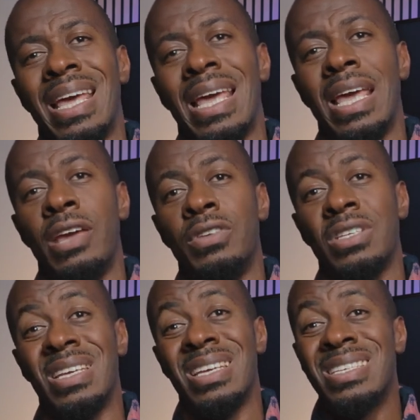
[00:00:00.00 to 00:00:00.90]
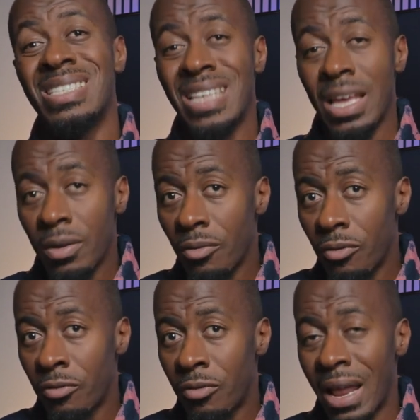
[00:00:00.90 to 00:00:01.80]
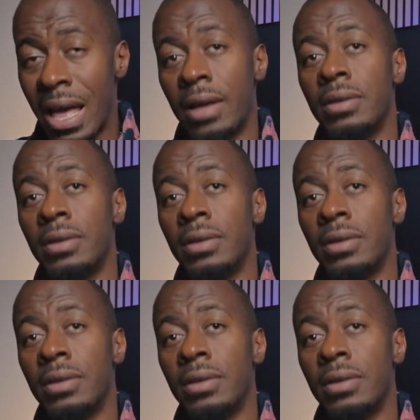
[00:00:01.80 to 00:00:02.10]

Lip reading: ear is going to sit flat.